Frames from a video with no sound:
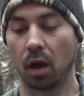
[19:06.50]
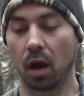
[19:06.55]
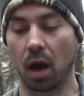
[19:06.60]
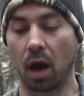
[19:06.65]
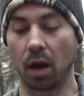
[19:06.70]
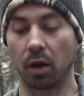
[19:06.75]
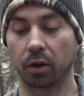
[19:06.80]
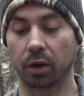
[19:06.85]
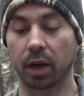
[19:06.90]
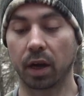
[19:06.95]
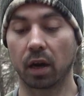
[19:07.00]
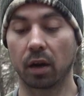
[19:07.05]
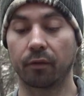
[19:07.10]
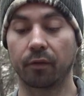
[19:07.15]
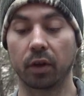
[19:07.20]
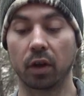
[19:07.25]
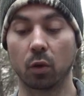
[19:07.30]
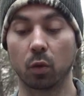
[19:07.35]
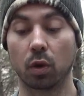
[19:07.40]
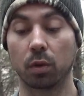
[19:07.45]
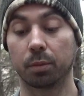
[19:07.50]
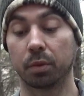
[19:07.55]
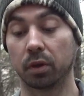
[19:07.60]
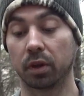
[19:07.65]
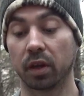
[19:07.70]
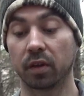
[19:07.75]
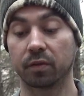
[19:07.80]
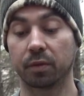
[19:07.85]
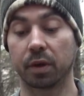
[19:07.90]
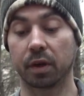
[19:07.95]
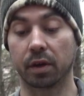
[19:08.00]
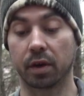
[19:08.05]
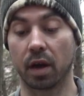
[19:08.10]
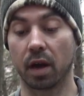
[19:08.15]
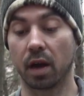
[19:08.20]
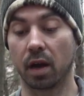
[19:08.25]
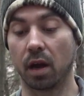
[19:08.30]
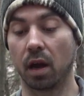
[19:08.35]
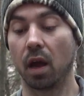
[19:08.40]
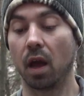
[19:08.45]
I don't care if anyone believes me or
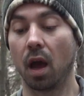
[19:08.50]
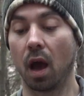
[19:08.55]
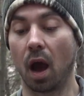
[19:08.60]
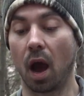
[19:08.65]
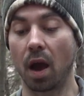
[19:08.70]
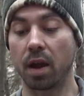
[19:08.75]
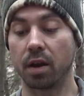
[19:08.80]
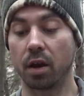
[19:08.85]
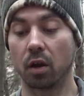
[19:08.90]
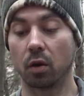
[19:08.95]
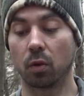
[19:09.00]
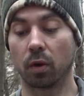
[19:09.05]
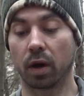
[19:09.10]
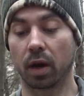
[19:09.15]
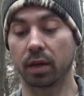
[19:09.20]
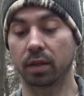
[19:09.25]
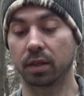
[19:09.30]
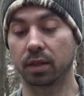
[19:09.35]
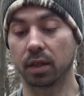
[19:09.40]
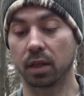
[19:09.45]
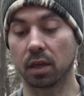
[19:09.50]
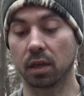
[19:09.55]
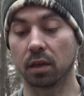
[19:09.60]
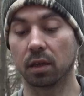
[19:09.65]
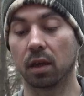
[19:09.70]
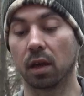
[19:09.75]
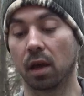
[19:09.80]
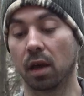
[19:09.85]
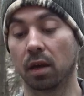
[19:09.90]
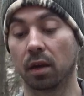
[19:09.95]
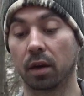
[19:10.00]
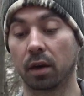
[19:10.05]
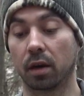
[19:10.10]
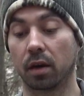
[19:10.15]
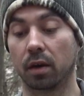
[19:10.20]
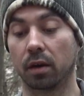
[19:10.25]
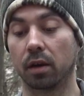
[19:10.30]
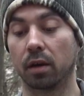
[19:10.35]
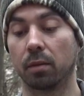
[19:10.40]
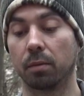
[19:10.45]
not. I know what I've seen and
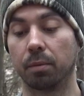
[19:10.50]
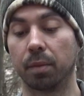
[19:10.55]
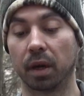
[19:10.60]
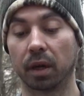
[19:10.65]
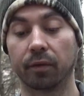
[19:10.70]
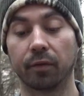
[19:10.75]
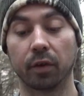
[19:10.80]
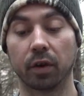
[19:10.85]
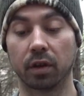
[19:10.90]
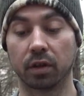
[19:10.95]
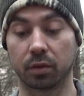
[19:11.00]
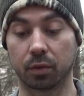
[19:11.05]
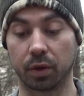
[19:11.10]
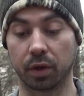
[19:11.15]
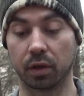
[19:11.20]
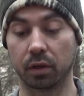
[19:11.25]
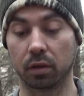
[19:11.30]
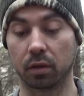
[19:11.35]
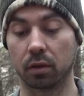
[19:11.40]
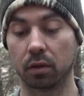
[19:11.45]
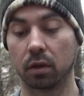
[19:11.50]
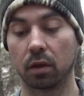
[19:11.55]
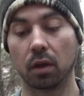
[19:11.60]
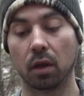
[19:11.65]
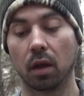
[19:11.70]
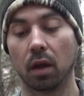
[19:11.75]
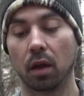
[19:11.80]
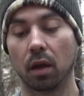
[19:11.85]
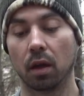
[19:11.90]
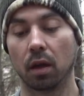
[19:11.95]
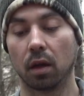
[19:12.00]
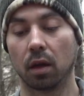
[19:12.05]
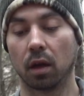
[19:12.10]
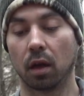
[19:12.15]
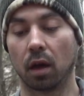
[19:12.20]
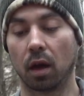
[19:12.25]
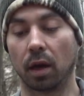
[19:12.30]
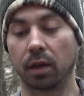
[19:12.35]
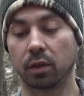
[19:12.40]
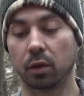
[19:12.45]
heard. Bigfoot is real.
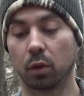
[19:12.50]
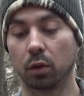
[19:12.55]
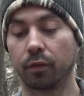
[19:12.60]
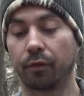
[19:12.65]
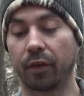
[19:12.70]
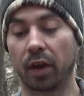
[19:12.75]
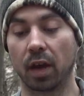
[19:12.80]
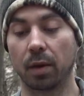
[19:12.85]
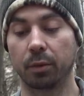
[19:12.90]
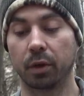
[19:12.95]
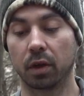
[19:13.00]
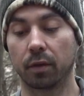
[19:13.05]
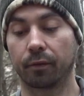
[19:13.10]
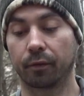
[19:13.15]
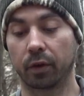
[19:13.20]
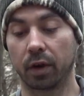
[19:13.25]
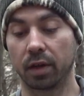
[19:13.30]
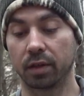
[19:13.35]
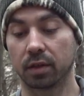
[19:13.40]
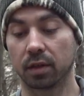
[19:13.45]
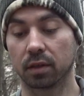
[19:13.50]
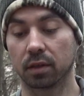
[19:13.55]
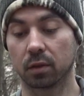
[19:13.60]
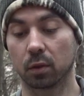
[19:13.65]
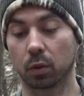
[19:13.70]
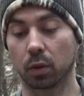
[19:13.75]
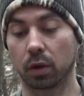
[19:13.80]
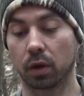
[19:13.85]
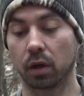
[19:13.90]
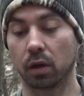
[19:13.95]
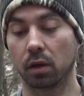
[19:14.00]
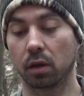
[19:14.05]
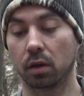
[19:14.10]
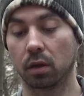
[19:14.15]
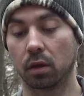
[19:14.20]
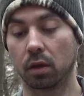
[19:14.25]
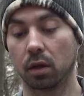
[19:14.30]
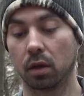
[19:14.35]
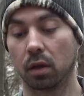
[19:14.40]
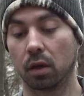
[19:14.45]
I told family and friends this story.
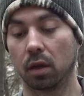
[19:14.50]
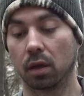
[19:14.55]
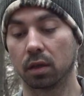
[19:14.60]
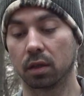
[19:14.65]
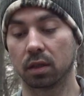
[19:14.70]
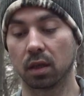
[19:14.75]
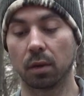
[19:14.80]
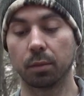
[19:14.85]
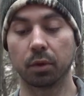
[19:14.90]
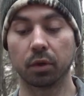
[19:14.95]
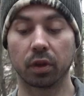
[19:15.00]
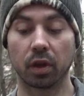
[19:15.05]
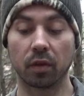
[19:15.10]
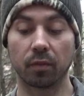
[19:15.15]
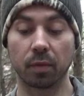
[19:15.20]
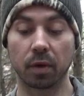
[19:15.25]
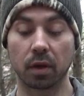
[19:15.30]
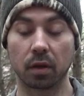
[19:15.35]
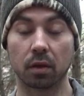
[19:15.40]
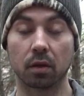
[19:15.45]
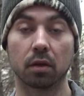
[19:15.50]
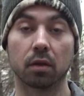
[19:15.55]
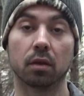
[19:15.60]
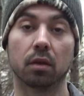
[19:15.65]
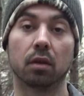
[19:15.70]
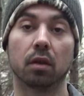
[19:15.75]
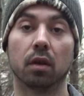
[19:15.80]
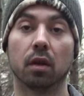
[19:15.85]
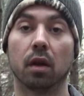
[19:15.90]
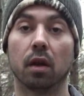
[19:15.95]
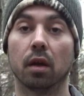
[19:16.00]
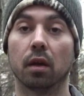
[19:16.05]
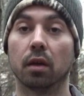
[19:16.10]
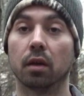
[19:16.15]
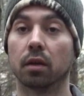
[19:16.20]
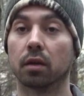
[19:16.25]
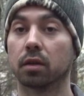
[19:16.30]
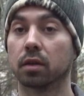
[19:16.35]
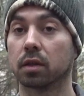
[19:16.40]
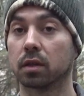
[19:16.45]
Some believe me
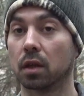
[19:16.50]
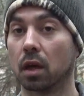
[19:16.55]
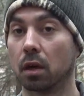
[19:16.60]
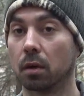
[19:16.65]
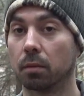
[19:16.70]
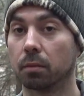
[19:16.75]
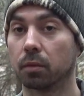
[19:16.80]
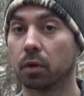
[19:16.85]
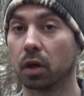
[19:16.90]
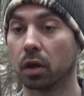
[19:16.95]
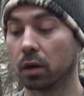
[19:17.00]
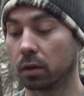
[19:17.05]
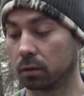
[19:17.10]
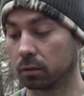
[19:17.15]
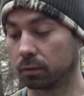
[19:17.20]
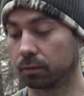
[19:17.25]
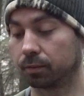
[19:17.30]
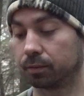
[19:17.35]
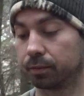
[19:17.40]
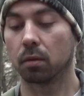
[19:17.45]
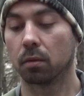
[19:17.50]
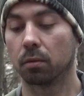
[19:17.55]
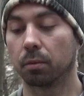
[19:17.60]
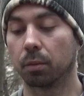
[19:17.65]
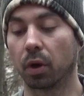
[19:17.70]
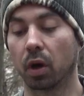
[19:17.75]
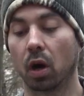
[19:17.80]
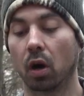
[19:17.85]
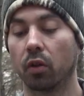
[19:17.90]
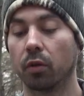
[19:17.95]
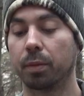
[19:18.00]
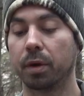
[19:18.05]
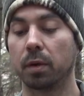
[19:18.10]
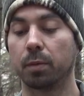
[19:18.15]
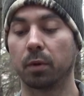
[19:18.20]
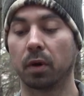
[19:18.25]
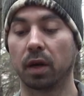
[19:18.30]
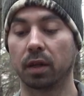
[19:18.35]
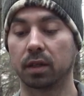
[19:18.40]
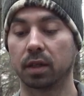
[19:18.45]
and some don't. But all the
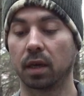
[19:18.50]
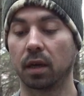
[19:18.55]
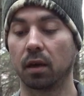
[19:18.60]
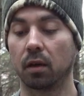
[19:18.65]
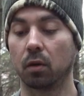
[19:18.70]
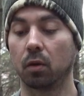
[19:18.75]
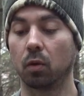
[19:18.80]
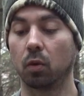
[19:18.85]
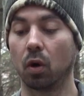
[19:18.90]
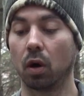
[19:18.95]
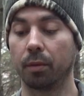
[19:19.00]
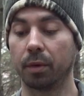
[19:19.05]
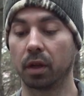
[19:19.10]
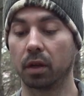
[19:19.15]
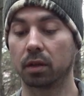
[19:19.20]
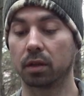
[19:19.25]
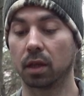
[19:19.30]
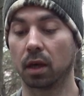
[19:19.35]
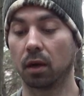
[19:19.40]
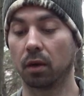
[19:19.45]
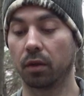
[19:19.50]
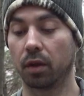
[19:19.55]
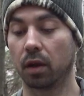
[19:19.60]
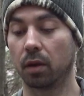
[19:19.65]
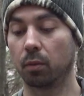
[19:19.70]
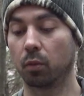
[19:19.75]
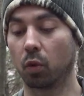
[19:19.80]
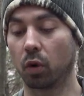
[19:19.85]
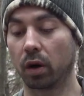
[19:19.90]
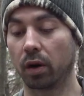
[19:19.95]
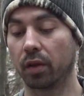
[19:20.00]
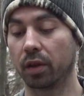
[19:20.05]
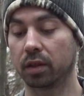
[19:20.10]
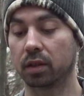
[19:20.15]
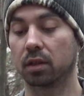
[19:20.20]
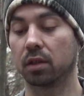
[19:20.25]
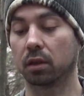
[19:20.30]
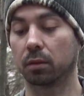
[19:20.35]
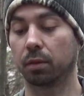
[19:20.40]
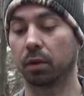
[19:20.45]
people I tell want me to tell them where this
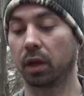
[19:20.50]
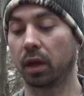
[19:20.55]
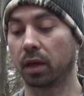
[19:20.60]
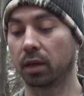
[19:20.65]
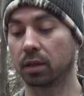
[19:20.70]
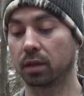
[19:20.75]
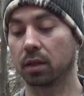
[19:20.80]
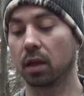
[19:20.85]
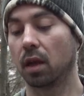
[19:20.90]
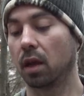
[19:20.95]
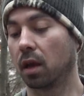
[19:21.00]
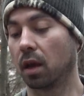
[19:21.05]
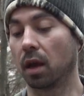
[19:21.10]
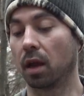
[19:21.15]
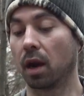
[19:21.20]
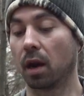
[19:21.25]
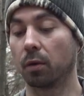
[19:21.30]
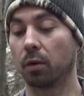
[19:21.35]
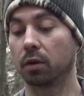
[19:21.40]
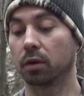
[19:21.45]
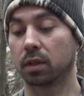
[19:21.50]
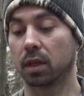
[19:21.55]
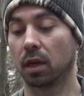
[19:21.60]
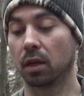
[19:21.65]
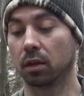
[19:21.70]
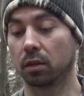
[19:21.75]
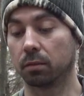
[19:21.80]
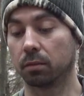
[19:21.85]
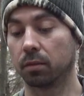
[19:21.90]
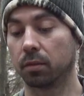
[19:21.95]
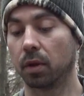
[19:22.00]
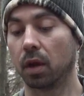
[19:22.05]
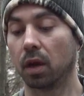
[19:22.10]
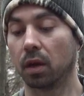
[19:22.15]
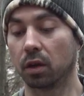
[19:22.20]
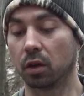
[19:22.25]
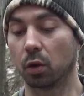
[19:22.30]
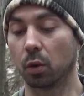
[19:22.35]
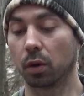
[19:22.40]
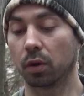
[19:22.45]
took place, and I won't tell them.
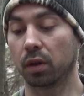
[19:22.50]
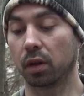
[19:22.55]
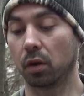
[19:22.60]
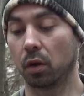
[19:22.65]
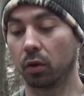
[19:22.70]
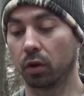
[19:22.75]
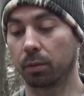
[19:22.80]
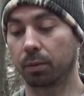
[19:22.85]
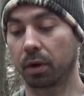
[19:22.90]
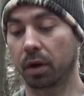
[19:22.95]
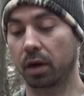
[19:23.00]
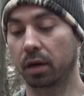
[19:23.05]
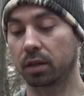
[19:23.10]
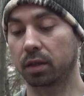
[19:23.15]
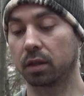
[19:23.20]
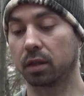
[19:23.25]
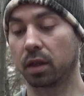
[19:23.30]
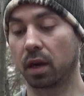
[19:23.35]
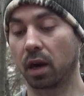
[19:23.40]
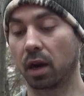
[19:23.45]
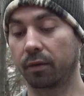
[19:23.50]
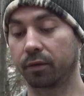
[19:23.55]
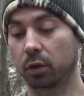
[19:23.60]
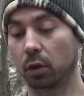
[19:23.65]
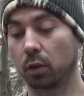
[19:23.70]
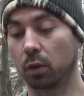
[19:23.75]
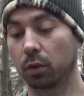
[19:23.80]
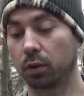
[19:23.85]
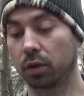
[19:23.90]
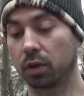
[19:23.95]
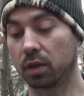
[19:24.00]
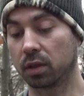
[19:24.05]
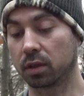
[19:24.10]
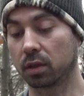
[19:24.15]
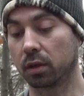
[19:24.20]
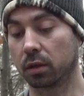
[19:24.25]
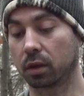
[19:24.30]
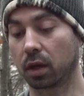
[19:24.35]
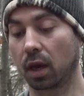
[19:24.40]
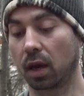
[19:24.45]
You are the only person that I've told this
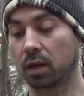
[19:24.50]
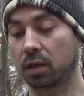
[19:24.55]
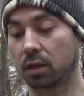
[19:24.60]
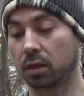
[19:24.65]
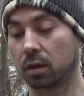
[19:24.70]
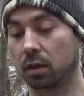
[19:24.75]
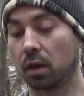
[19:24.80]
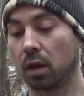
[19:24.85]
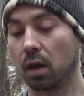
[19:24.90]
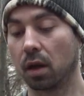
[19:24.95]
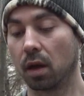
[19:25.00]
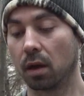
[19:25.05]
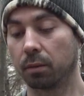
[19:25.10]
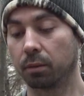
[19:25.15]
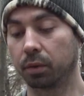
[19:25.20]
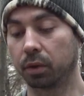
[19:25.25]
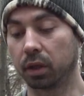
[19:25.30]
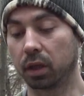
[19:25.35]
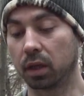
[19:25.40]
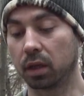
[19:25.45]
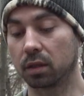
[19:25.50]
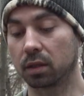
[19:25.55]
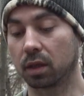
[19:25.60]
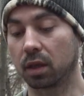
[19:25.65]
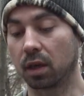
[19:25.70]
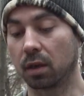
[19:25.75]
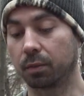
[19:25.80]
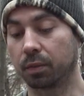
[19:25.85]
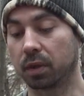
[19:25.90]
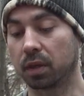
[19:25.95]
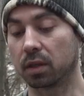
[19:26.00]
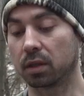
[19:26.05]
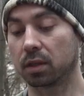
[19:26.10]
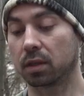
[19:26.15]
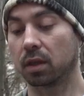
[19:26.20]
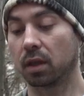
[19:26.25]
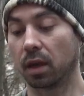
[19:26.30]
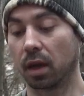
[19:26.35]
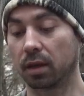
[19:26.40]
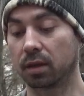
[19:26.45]
location. Please keep
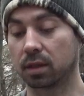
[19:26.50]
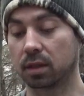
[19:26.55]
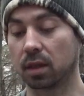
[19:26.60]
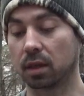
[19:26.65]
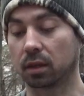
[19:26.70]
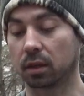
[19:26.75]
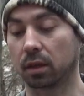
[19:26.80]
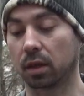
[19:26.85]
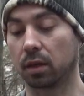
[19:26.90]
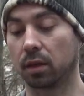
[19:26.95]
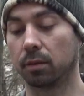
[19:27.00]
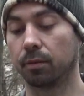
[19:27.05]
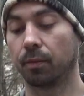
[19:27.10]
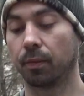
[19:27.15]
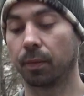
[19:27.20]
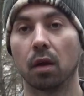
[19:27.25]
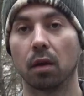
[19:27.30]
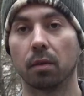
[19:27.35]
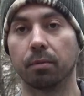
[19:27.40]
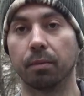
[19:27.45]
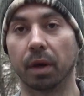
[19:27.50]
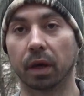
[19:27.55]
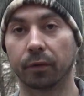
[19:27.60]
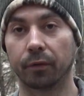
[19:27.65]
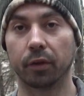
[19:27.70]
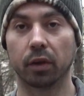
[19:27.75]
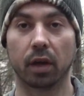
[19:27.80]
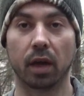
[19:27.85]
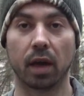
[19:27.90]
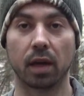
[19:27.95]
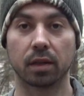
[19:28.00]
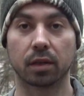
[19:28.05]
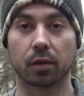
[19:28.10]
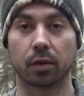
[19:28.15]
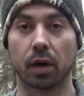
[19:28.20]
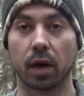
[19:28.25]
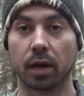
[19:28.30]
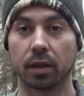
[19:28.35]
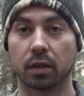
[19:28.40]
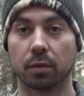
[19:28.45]
this a secret. Bigfoot has the
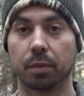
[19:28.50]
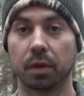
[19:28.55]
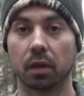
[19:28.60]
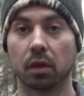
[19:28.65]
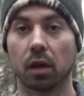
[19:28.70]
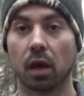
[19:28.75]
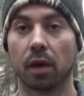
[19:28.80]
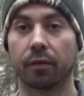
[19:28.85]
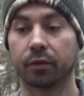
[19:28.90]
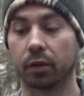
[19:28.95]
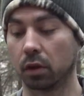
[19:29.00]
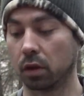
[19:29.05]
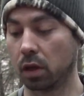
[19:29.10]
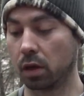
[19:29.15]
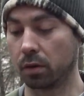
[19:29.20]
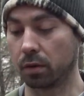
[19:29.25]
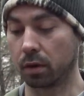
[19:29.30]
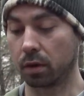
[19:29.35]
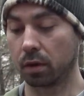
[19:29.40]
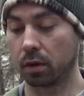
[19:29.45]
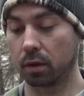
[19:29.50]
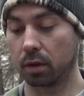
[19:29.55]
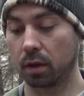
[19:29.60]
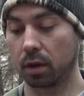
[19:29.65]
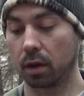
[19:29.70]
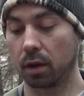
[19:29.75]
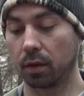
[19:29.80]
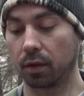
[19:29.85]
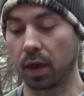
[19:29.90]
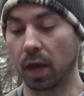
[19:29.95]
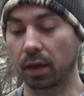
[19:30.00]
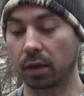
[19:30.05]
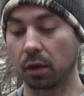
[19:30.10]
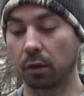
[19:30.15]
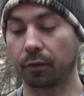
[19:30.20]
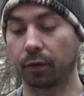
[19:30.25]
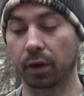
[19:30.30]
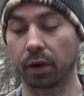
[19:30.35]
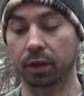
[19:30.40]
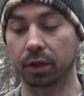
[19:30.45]
right to be left alone. Thank you
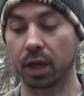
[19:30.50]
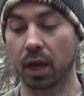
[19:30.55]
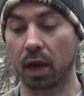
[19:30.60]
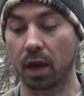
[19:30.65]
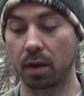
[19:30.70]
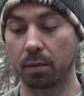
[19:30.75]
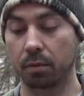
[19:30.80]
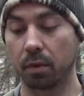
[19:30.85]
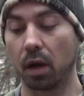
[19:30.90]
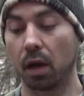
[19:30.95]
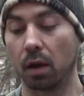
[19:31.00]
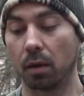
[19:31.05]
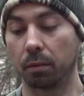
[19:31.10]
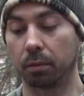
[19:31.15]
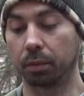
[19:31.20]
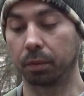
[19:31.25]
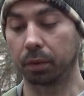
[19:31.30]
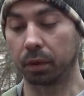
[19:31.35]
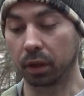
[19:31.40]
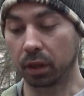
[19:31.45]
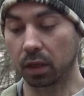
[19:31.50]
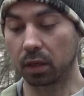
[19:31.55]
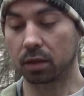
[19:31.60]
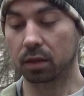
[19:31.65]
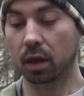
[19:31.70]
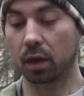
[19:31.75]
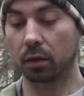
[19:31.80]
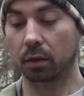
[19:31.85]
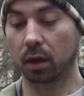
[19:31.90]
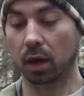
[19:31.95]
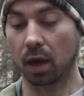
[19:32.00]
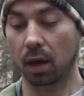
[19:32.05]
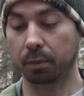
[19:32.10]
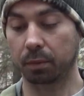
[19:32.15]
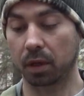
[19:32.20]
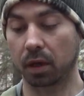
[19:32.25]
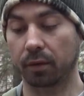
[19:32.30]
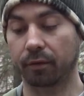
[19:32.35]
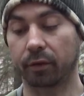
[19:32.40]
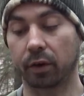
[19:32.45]
for your time. Please go camp
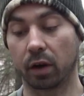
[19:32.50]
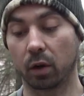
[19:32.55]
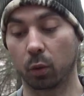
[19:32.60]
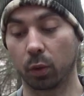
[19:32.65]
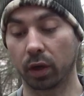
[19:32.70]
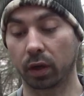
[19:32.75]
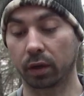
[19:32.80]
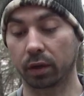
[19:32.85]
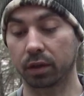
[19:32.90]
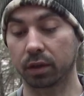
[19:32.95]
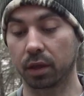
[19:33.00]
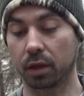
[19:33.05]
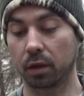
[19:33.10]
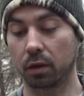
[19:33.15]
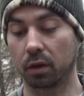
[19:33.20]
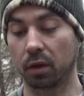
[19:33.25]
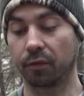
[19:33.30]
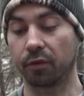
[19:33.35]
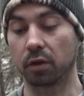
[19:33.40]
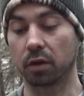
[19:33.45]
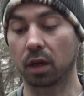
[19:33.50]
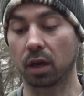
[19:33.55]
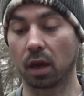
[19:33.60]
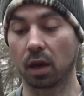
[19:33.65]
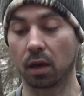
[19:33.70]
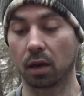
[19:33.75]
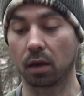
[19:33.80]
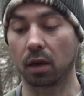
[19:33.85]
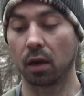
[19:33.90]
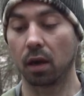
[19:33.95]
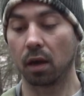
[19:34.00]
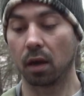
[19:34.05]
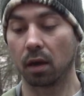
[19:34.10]
there for a week or so if you can.